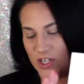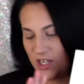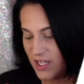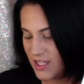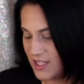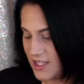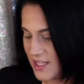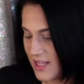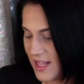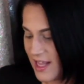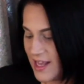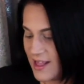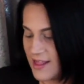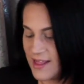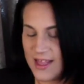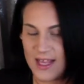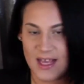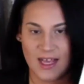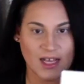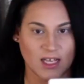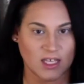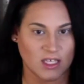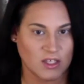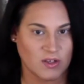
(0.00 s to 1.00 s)
just like
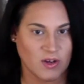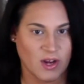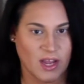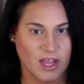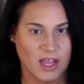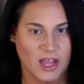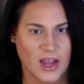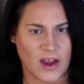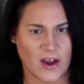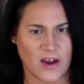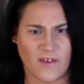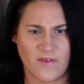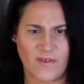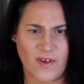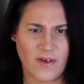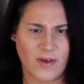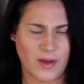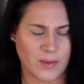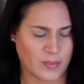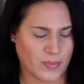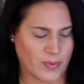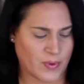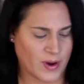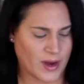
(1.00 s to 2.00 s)
these right here.
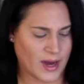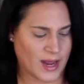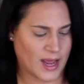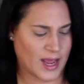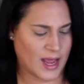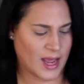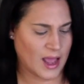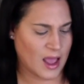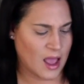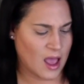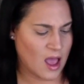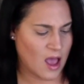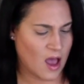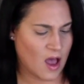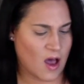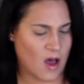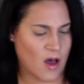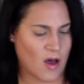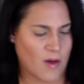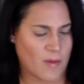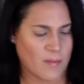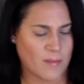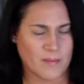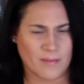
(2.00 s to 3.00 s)
Very pretty.
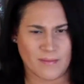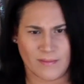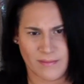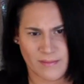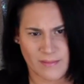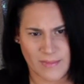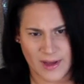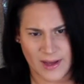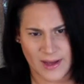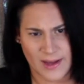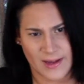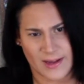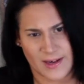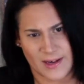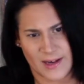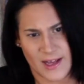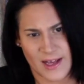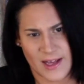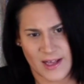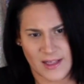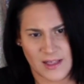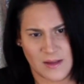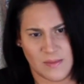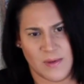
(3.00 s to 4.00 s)
Mine
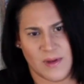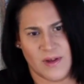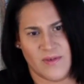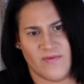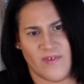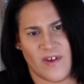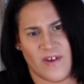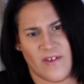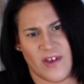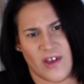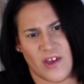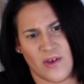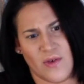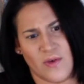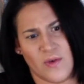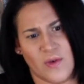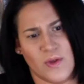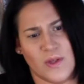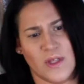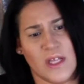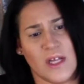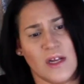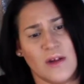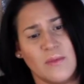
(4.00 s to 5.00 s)
has been very
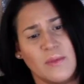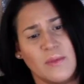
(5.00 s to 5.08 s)
used and